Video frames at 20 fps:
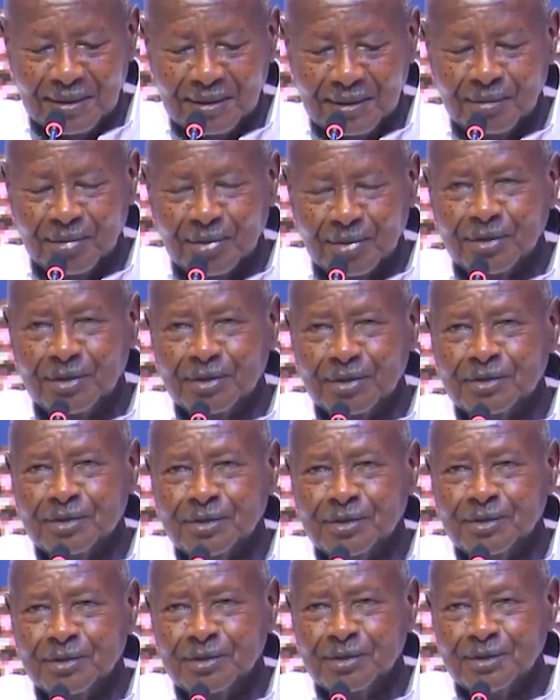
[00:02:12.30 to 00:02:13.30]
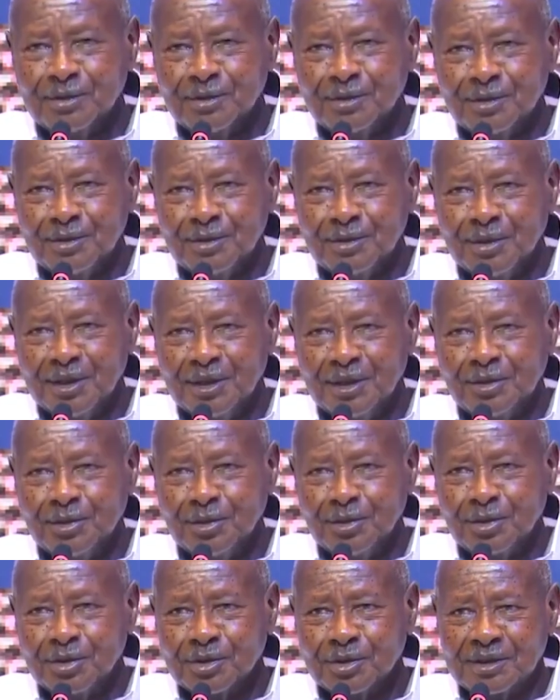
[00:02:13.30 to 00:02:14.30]
because you
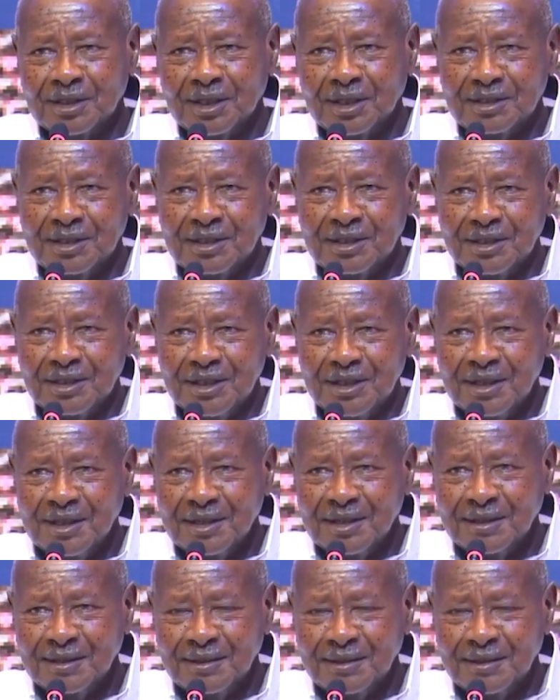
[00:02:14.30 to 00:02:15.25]
all started here,